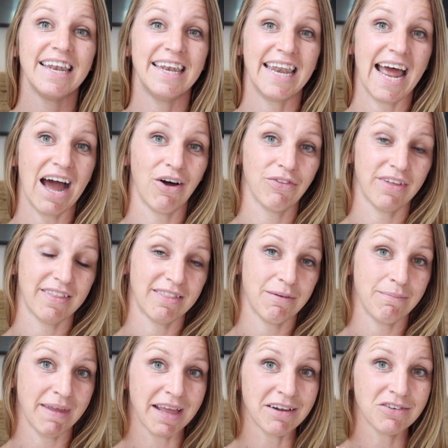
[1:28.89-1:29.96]
now that the
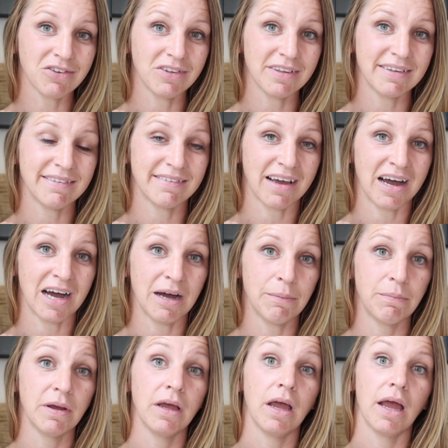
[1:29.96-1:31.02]
mantle is
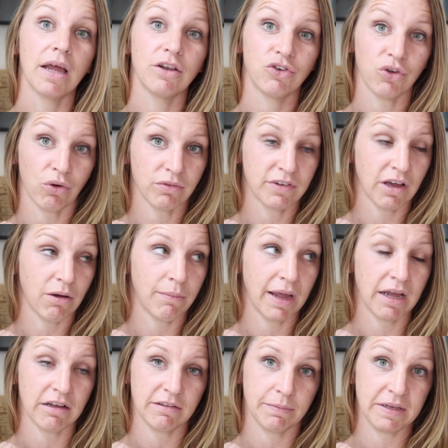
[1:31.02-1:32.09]
up, don't tell my
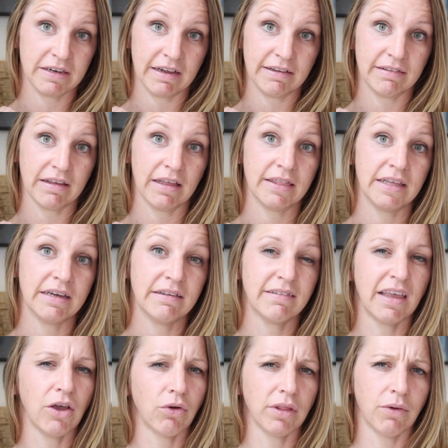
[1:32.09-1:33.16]
husband I said this.
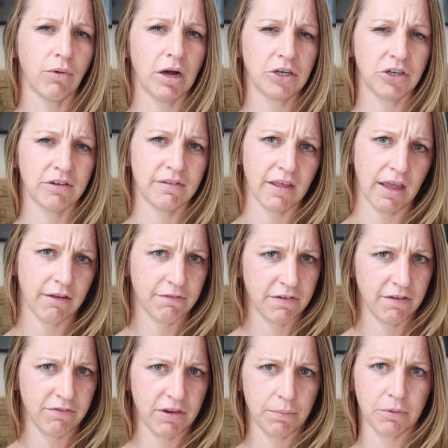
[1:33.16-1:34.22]
He only watches like
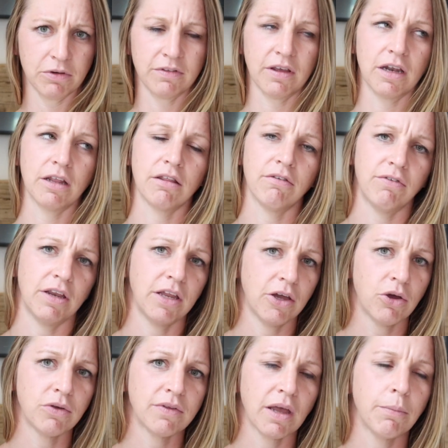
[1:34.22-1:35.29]
50% of the
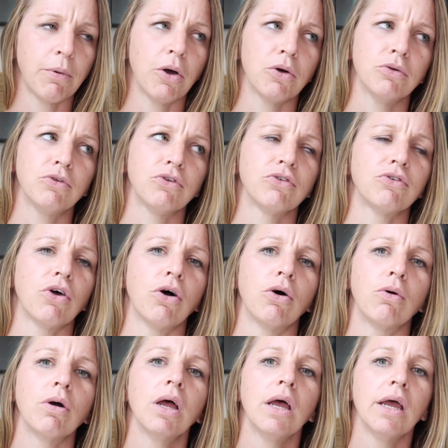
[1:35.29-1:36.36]
videos I post,
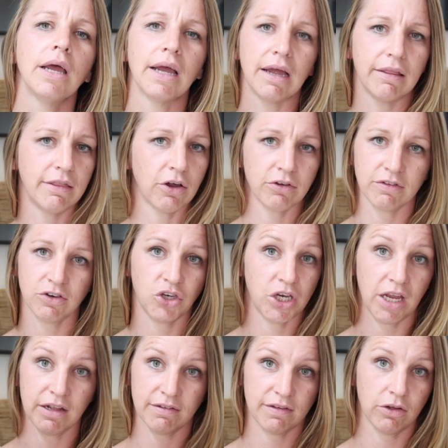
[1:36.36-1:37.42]
so there's a
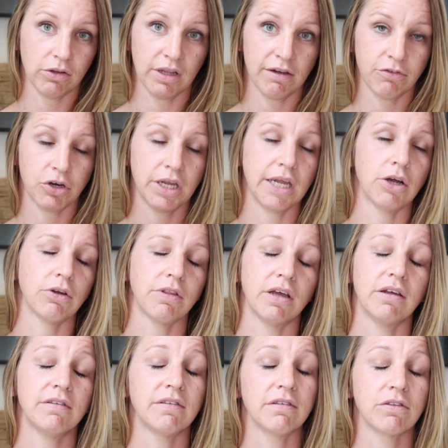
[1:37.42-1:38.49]
chance he'll never hear
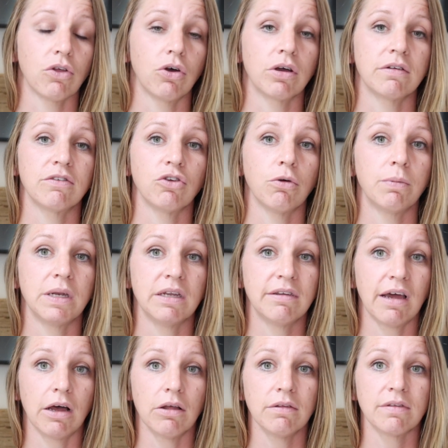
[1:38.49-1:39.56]
this as long as nobody
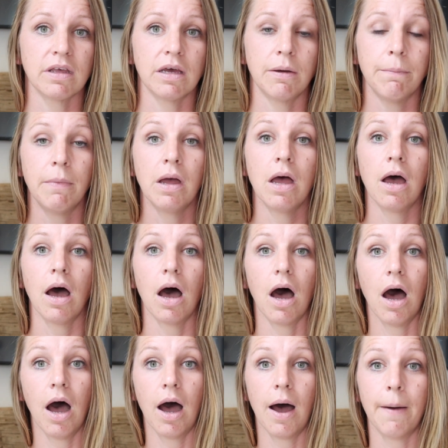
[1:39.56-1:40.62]
tells him.
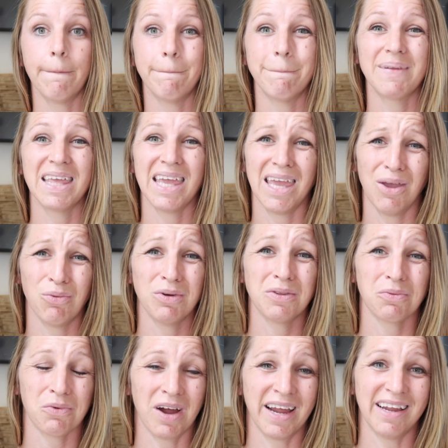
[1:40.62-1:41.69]
Um, he
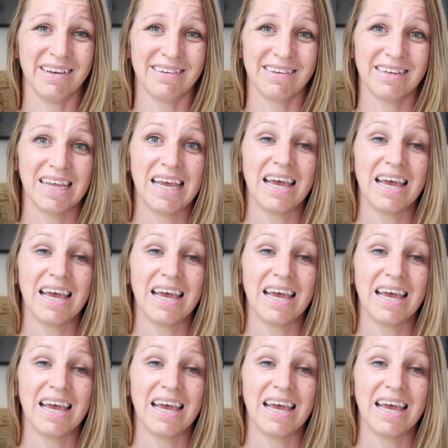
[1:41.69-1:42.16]
was right.